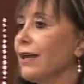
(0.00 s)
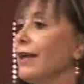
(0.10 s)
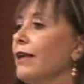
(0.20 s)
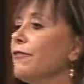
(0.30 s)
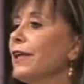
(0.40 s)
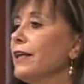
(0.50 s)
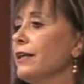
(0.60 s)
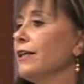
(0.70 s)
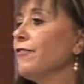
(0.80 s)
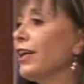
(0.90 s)
if
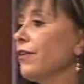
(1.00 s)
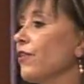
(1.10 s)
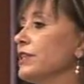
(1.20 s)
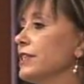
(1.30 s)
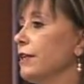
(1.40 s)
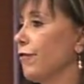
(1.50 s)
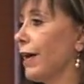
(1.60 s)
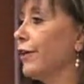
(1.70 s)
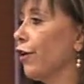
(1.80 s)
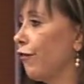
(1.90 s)
they, if they receive
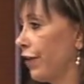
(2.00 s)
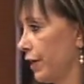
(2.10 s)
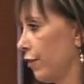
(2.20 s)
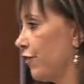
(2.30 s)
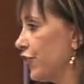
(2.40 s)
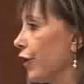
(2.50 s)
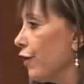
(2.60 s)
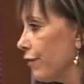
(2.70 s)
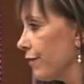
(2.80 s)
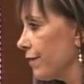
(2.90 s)
an offering of
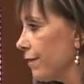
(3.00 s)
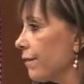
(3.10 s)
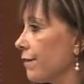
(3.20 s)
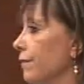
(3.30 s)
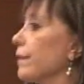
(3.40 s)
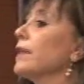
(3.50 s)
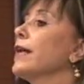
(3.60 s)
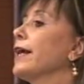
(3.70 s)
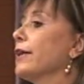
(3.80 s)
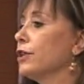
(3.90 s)
job,
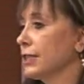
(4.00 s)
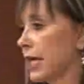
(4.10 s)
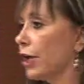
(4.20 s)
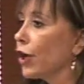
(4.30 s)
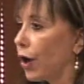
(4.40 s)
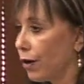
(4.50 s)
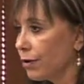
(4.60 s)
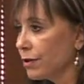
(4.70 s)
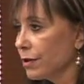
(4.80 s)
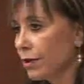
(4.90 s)
they cannot say no.
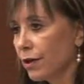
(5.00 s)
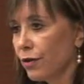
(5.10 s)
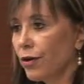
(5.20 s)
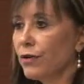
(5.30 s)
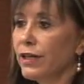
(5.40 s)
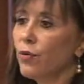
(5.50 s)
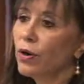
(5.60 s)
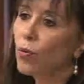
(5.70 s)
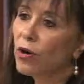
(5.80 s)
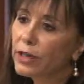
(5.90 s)
You know, they
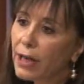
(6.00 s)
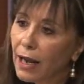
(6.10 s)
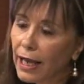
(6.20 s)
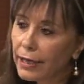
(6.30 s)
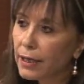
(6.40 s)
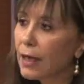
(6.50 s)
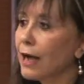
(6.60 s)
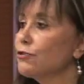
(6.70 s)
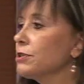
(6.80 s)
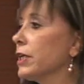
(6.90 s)
were working like
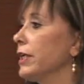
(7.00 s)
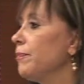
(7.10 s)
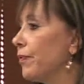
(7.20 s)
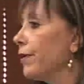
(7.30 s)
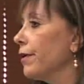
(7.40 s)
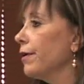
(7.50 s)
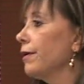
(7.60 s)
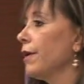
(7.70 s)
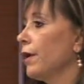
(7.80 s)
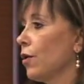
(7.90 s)

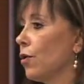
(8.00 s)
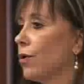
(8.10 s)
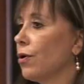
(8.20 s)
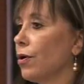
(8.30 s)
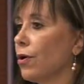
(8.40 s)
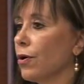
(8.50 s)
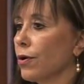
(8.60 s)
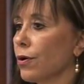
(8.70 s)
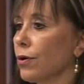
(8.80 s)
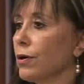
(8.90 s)
housekeeper
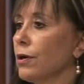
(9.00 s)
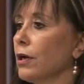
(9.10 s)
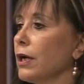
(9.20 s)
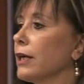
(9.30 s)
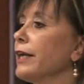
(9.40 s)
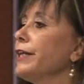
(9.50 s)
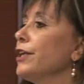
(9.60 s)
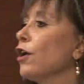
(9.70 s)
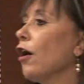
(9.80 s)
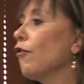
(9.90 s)
or
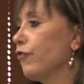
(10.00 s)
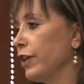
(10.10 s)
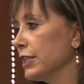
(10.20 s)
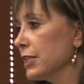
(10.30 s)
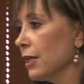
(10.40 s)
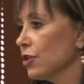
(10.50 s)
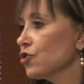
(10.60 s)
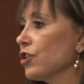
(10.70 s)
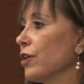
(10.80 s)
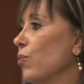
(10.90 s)
cleaning office.
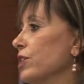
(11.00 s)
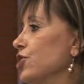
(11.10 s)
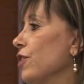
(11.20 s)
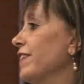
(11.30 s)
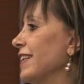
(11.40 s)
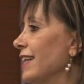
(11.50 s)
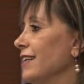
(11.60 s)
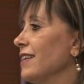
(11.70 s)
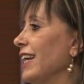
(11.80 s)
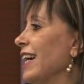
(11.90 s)
So they were jobs that
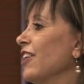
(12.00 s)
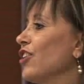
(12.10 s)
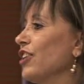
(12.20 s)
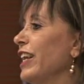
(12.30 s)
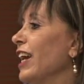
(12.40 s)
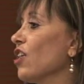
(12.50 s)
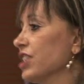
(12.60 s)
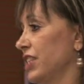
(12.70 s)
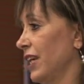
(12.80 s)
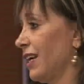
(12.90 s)
they, they cannot
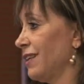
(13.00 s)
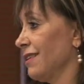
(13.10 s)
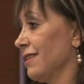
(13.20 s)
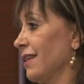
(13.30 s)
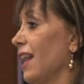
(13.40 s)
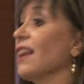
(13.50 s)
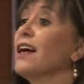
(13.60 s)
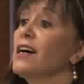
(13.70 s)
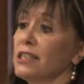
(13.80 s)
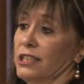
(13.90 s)
negotiate a
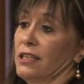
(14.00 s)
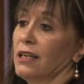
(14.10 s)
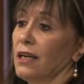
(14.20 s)
lot.